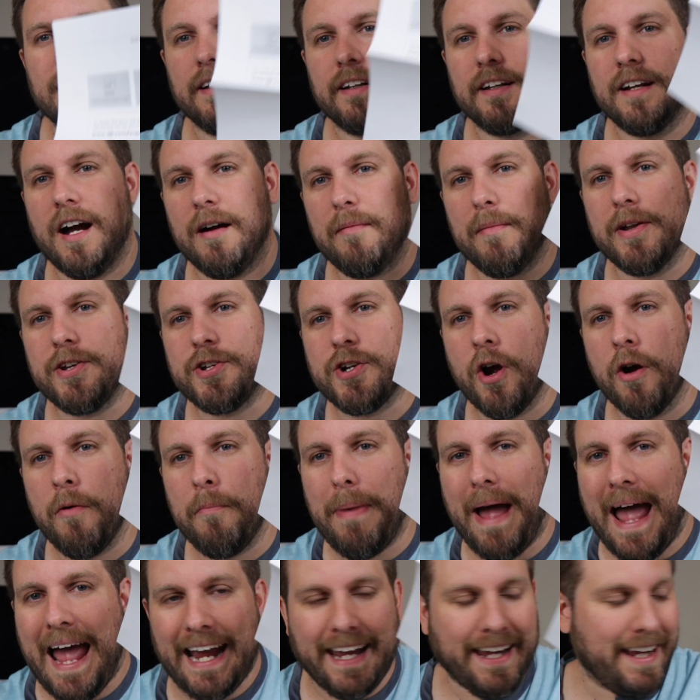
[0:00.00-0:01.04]
got my drone
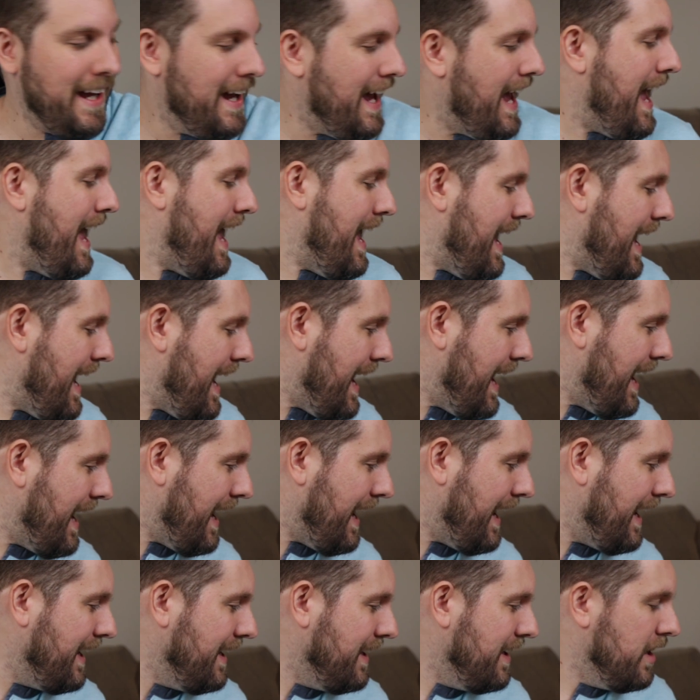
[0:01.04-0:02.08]
back.
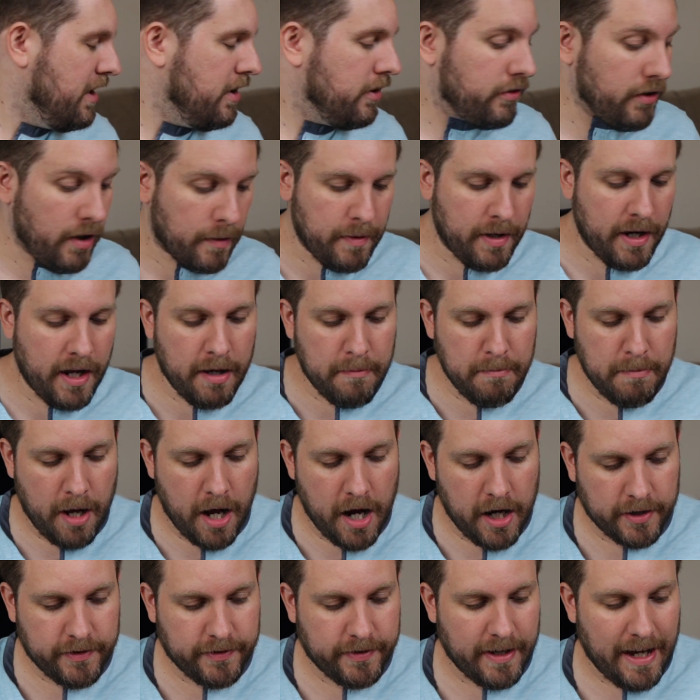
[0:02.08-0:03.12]
So I'm going to
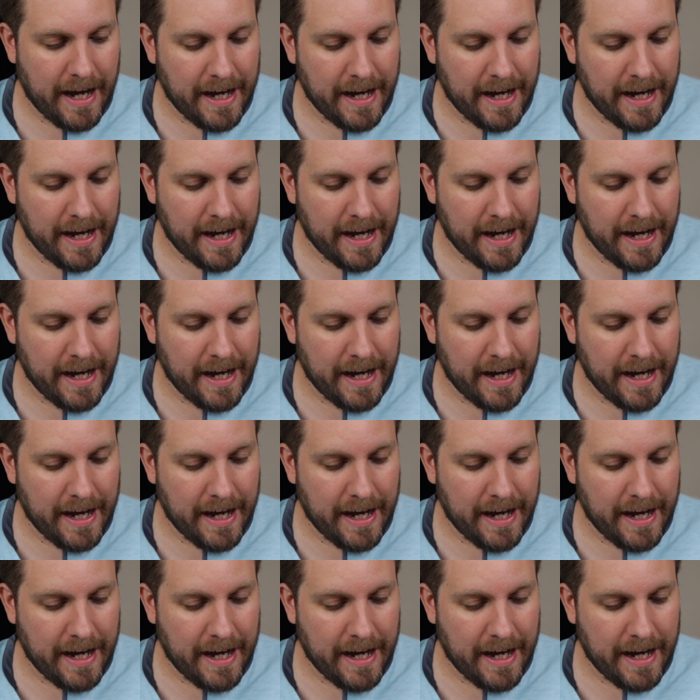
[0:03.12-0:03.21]
unbox it.